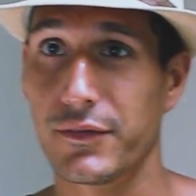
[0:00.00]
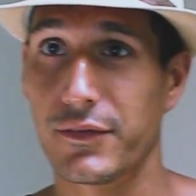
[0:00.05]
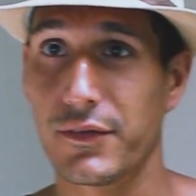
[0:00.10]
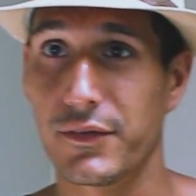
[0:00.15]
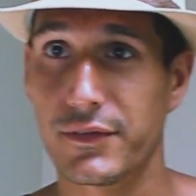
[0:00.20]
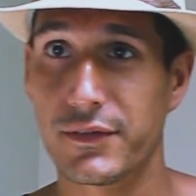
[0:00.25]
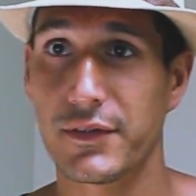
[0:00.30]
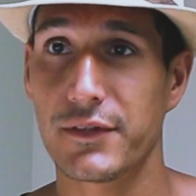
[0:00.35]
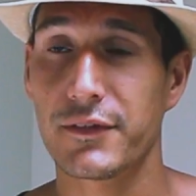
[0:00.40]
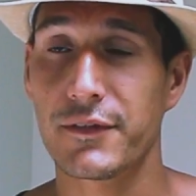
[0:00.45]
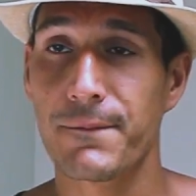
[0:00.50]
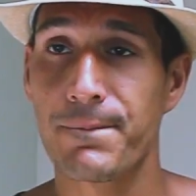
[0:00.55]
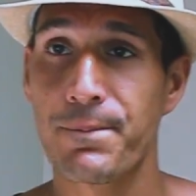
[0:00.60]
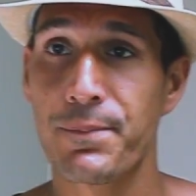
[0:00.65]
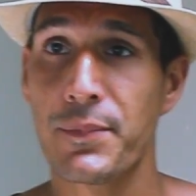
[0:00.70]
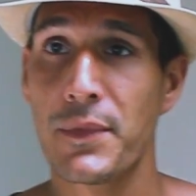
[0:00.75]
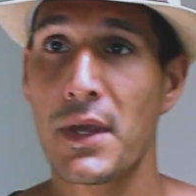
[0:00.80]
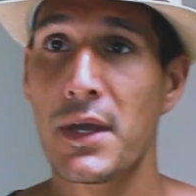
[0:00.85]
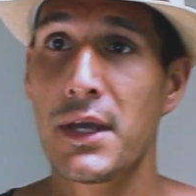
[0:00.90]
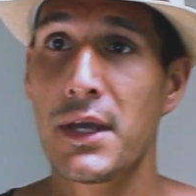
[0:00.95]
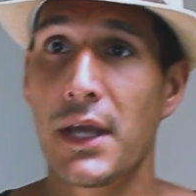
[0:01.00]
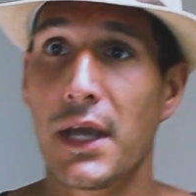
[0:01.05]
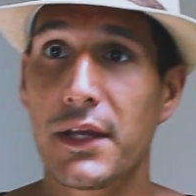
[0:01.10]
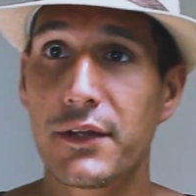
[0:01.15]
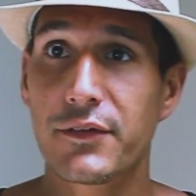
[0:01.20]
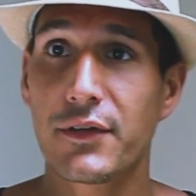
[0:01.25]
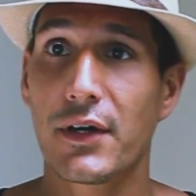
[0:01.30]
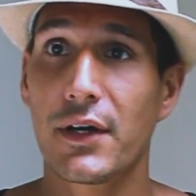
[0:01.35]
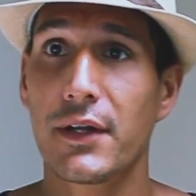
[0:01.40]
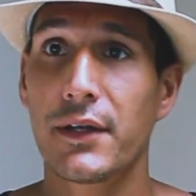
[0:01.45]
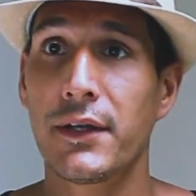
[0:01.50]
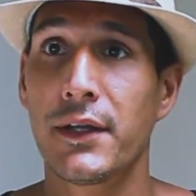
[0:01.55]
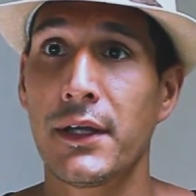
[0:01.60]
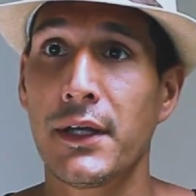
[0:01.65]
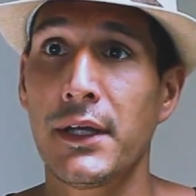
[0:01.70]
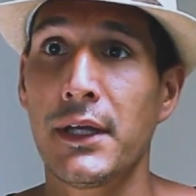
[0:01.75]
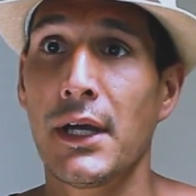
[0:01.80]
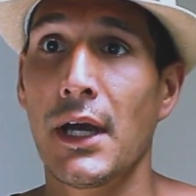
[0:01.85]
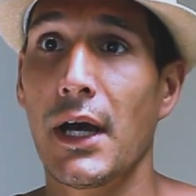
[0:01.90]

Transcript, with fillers: So he says, hey John,